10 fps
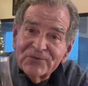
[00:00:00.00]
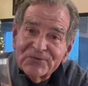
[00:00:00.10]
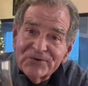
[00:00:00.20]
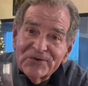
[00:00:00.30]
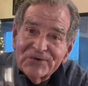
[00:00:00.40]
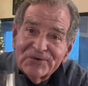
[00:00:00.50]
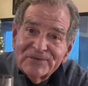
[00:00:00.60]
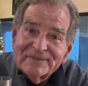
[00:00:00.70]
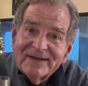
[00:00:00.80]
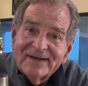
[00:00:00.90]
to you.
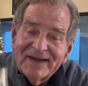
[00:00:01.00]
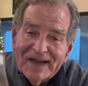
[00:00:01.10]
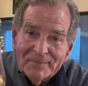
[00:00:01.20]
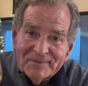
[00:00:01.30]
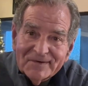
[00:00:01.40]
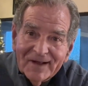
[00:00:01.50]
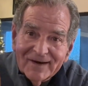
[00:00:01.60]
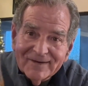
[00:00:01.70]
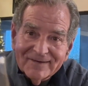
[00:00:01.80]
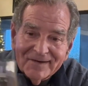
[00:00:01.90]
Happy
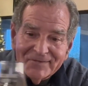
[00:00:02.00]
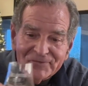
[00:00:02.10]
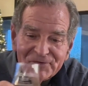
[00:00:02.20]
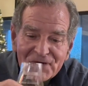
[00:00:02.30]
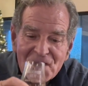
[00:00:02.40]
holidays.